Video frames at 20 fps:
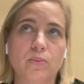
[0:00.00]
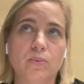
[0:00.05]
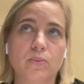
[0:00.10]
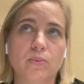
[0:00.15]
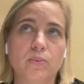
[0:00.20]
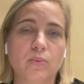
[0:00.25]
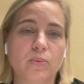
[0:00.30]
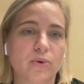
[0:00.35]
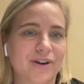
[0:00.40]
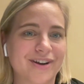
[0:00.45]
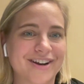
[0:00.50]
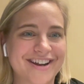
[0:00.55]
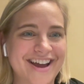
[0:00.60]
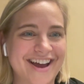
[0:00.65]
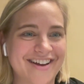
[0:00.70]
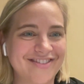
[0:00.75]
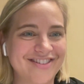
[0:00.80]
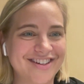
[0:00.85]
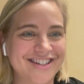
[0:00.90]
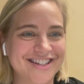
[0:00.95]
we're going to
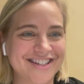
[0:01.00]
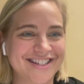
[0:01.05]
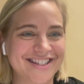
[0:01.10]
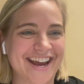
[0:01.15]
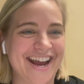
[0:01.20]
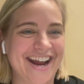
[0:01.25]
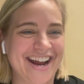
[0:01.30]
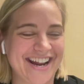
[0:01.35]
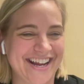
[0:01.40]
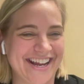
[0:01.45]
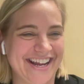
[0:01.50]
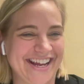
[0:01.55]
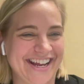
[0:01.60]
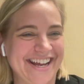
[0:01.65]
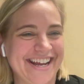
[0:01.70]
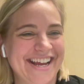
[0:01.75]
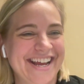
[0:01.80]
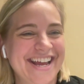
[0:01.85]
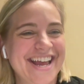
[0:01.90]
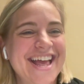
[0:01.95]
have to just
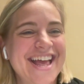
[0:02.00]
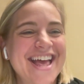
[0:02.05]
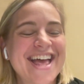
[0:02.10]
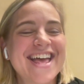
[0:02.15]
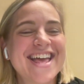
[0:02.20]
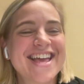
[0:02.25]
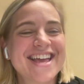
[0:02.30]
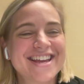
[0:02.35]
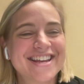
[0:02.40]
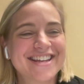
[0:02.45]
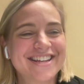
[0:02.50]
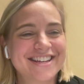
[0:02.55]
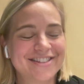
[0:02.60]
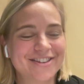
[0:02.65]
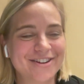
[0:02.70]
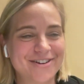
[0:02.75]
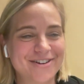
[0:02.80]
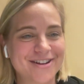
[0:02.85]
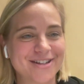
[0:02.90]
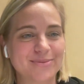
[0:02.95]

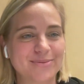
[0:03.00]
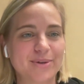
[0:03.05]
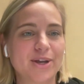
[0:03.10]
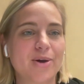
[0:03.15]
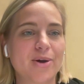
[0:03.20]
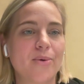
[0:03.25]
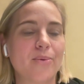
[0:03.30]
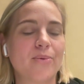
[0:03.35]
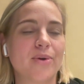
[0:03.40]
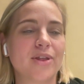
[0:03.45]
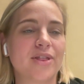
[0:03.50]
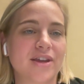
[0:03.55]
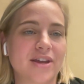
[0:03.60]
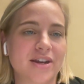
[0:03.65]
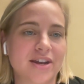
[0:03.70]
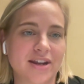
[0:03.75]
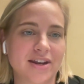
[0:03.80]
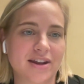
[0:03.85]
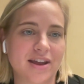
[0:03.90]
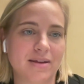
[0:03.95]
learn as we go with it
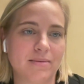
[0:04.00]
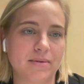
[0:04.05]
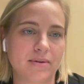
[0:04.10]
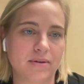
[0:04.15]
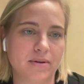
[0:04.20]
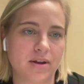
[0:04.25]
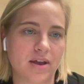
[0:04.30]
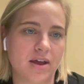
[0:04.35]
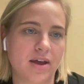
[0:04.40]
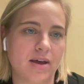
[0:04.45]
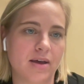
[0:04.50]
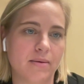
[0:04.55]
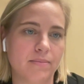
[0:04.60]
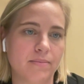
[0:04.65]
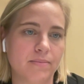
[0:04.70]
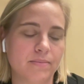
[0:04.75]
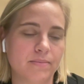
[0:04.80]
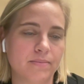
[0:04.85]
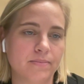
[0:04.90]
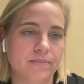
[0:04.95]

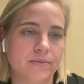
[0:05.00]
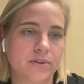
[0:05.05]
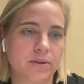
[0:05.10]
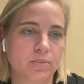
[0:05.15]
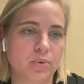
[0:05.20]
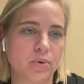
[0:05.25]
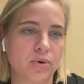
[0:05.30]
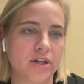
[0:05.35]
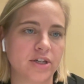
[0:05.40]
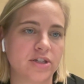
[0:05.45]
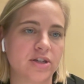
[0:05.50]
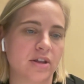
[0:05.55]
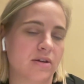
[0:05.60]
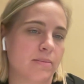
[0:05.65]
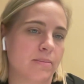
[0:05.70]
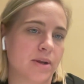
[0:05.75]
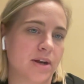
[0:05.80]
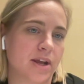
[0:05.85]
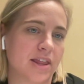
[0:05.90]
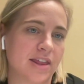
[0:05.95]
and support each other.
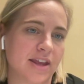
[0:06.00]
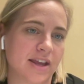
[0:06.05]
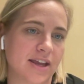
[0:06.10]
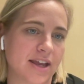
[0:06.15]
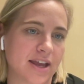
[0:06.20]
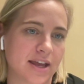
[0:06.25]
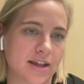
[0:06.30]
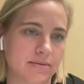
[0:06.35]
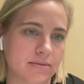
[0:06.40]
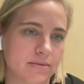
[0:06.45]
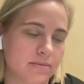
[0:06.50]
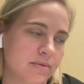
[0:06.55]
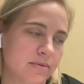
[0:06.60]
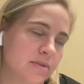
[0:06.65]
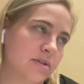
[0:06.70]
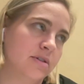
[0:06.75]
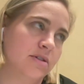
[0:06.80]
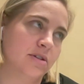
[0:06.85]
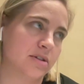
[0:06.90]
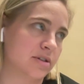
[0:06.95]
But I think, again,
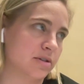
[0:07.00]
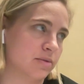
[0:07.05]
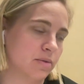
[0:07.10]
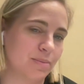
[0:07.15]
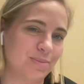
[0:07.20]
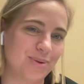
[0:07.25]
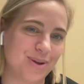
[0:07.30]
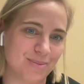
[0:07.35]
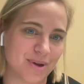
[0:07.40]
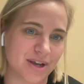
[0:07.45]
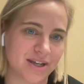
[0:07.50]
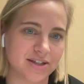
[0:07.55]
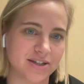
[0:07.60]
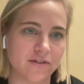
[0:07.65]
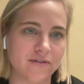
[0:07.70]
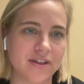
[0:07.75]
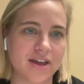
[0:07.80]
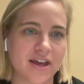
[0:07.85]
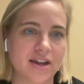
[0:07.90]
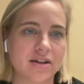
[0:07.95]
just to repeat myself,
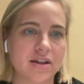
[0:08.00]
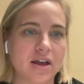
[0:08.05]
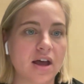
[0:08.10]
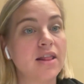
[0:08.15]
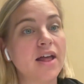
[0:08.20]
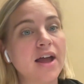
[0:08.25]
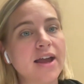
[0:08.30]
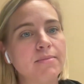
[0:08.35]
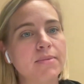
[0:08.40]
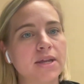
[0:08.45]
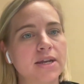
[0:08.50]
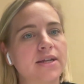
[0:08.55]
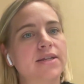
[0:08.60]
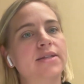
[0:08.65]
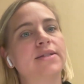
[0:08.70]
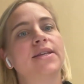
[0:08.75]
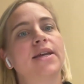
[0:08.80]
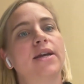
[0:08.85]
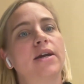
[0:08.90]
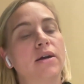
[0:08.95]
that alignment is
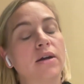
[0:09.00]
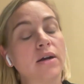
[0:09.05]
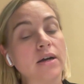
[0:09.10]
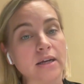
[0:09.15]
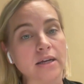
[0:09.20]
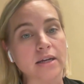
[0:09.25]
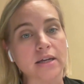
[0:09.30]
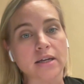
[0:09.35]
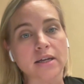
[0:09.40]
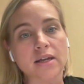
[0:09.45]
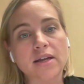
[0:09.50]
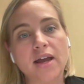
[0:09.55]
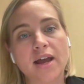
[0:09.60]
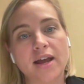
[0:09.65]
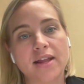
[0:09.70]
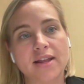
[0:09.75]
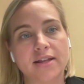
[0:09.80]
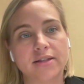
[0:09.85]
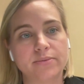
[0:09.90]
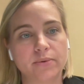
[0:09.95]
there, and
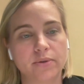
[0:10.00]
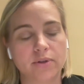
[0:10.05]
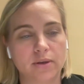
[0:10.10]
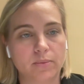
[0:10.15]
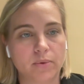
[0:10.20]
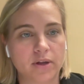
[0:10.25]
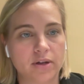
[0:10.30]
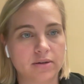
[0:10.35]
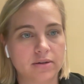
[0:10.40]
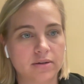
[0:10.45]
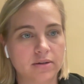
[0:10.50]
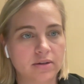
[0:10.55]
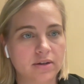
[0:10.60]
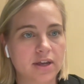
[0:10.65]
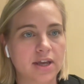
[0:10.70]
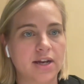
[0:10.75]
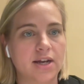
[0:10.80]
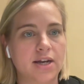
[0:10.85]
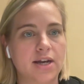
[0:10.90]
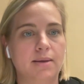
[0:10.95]
that's really what
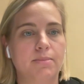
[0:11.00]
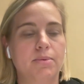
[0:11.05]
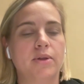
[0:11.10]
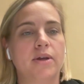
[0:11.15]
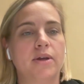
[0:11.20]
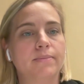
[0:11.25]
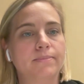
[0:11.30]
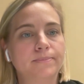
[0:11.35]
can enable it.